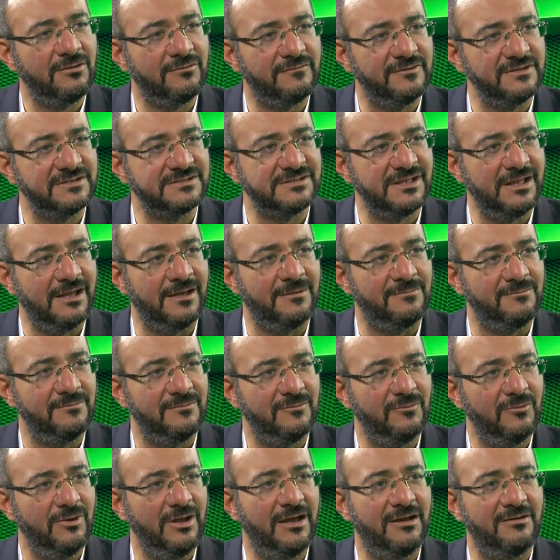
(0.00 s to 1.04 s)
of
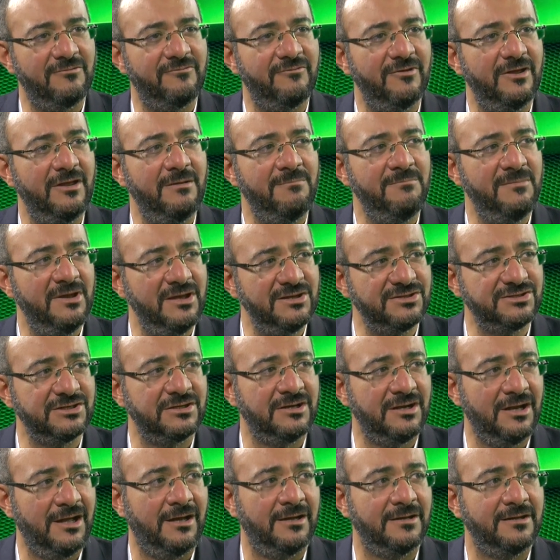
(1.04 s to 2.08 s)
Islam. We have a major
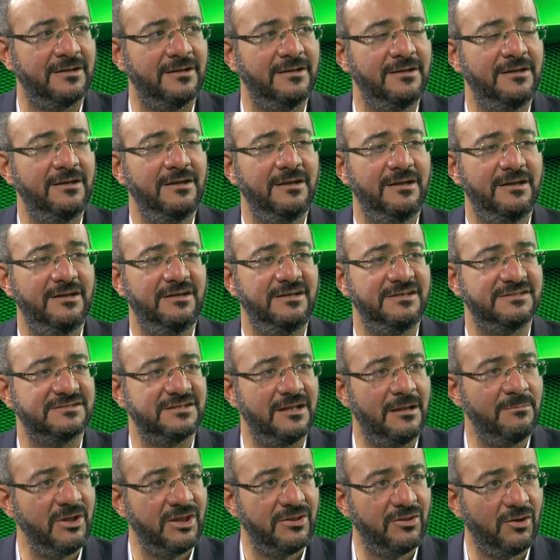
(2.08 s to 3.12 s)
lack in
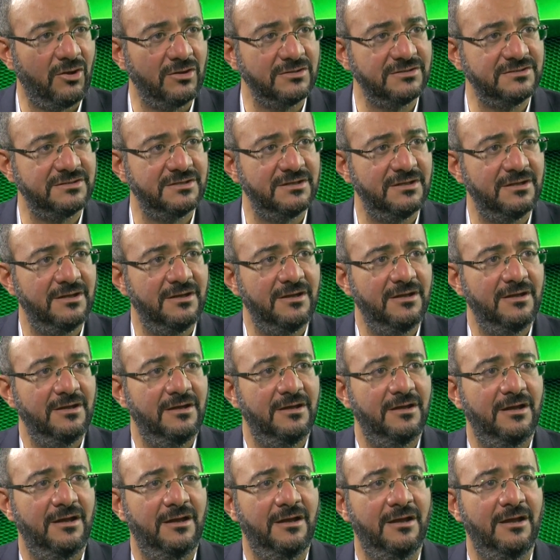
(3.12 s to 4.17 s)
Islamic thought
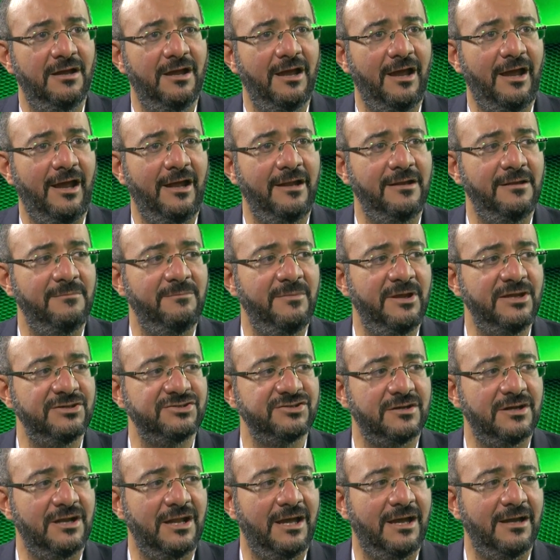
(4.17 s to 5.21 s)
and
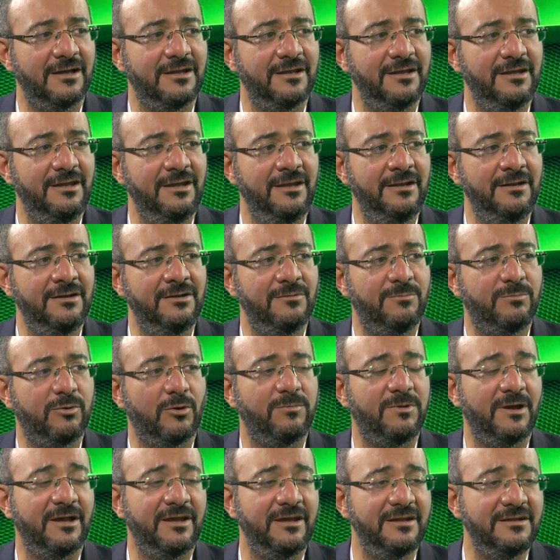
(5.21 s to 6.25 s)
major lack in
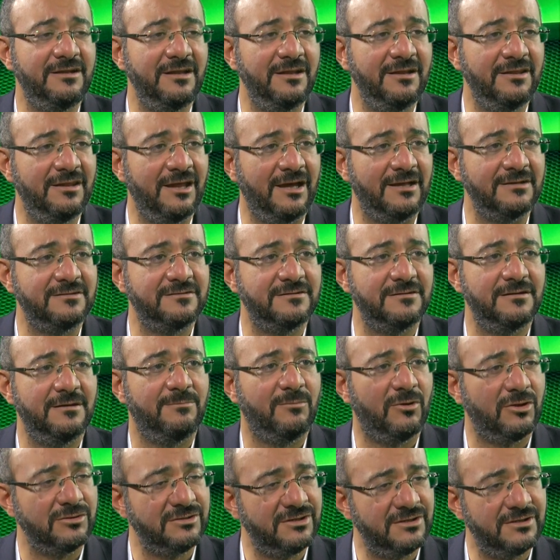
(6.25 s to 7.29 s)
propagating that
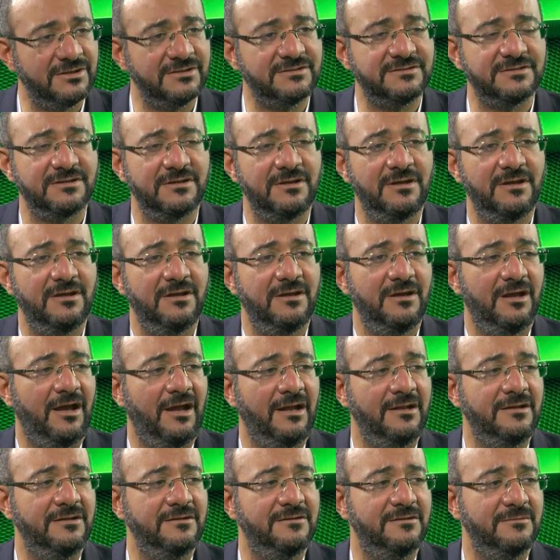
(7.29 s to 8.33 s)
moderate
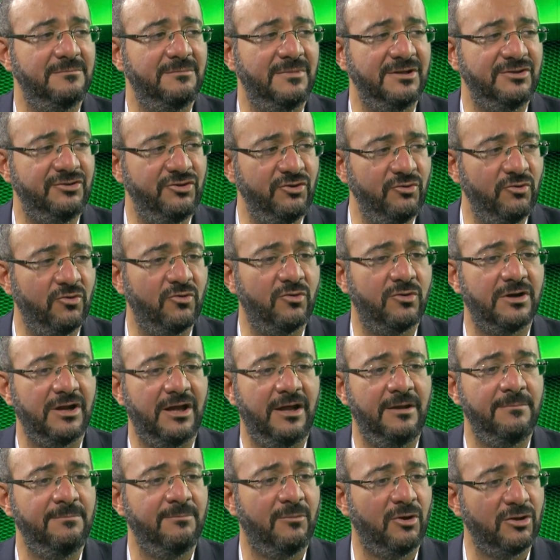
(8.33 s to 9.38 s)
and mature
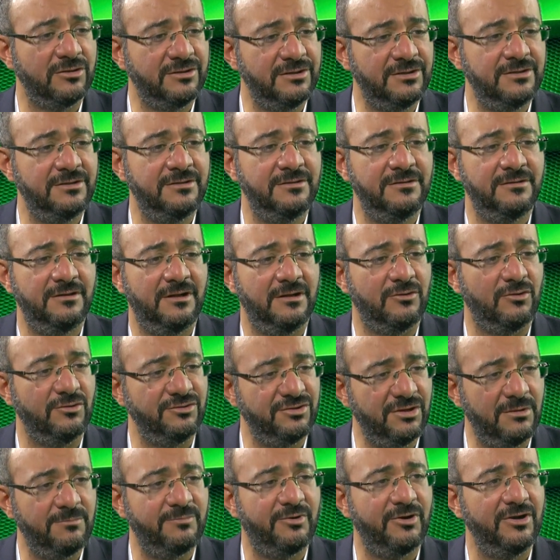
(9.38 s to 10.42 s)
and modern and
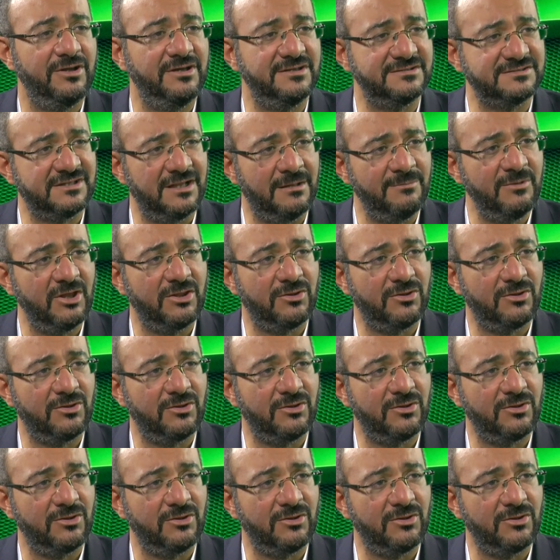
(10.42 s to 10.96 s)
contemporary Islamic